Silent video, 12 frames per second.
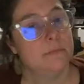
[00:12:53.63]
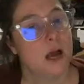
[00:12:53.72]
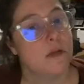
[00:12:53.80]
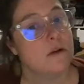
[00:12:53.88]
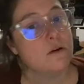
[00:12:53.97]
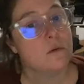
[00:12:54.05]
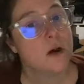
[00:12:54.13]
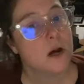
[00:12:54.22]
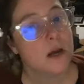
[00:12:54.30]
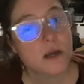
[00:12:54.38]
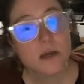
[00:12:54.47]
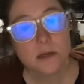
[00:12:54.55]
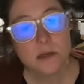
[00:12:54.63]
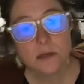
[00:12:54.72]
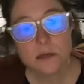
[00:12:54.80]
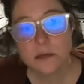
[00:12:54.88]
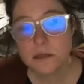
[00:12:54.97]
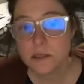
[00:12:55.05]

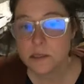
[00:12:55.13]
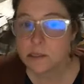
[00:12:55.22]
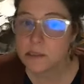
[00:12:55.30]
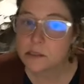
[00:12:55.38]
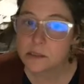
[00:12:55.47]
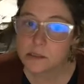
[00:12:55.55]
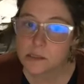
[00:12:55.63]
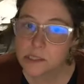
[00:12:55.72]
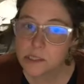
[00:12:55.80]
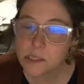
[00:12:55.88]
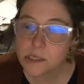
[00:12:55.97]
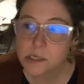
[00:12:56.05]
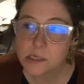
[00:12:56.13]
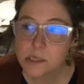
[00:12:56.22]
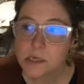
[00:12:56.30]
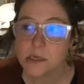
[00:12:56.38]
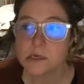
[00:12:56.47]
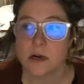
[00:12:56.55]
Otherwise,
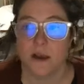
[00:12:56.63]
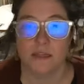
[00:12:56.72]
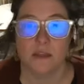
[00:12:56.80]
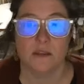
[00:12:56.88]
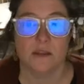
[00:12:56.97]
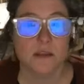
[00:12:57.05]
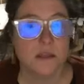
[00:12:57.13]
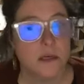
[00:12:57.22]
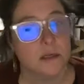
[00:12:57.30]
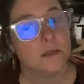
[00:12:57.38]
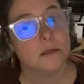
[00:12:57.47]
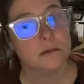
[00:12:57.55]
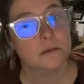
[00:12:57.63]
I think that's it.